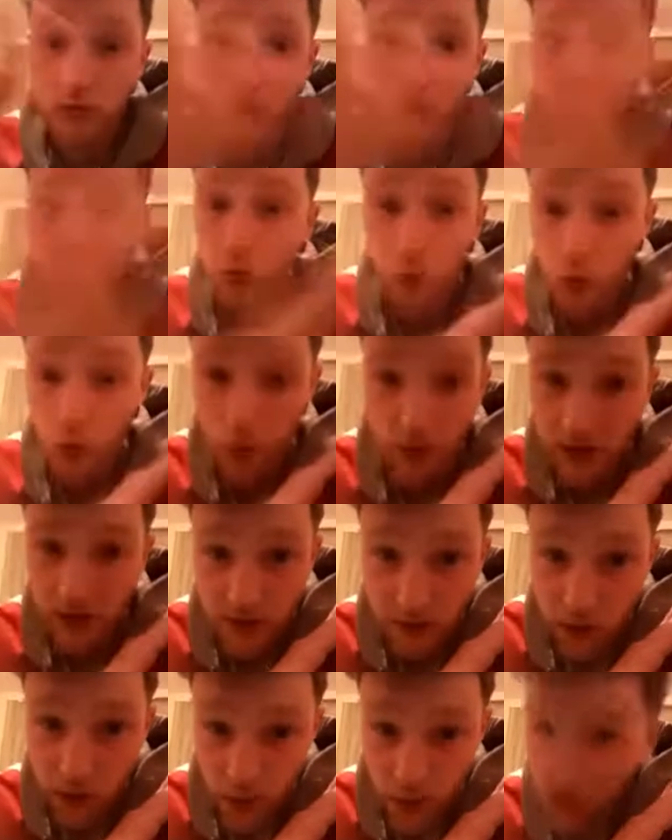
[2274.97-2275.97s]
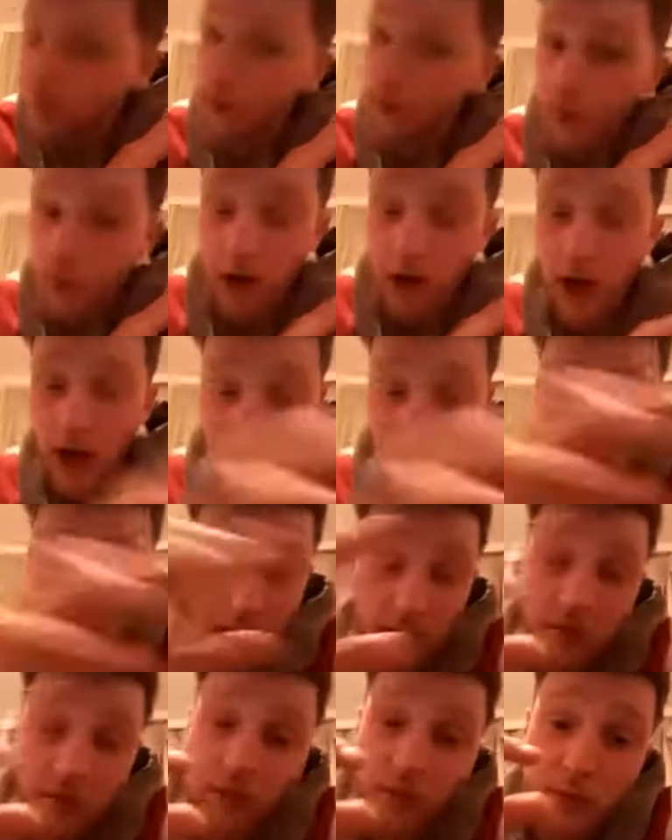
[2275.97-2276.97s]
You will not need to drink for the rest, and I
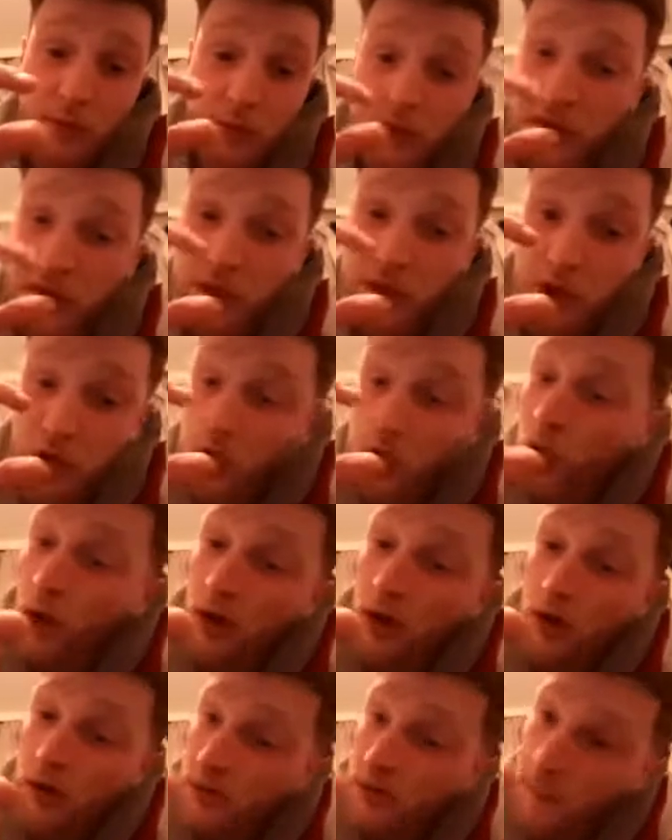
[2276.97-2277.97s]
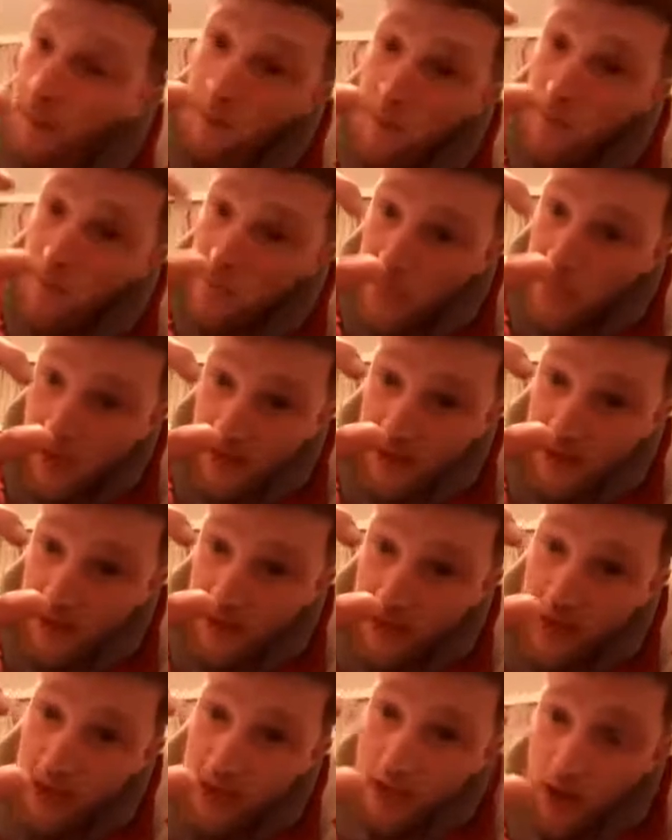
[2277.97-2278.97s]
guarantee you, because in this shot,
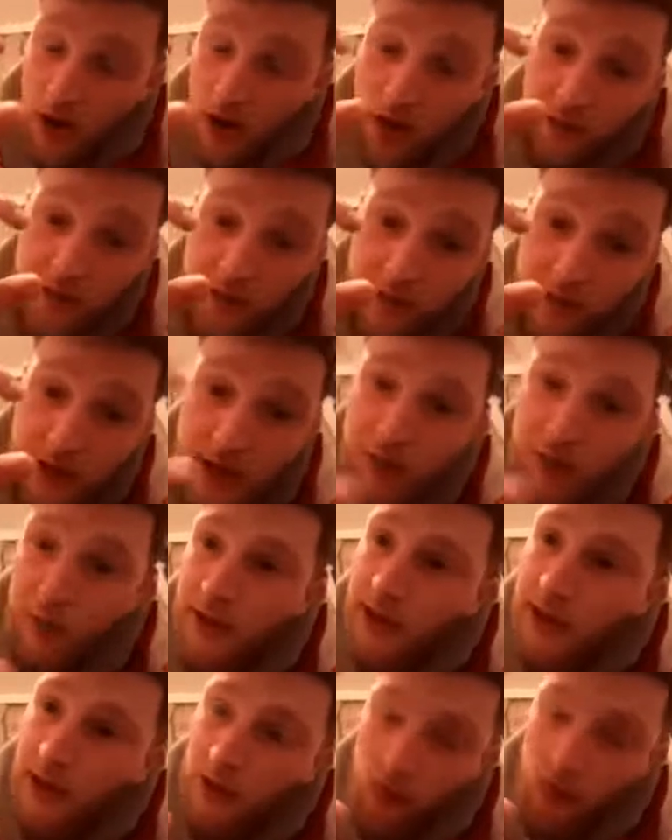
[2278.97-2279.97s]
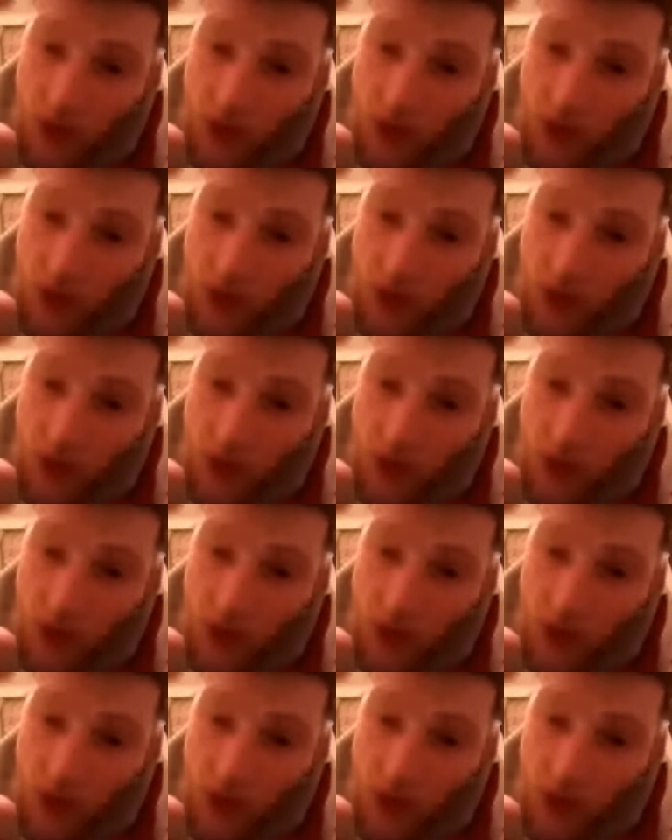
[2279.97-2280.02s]
half of it is one of them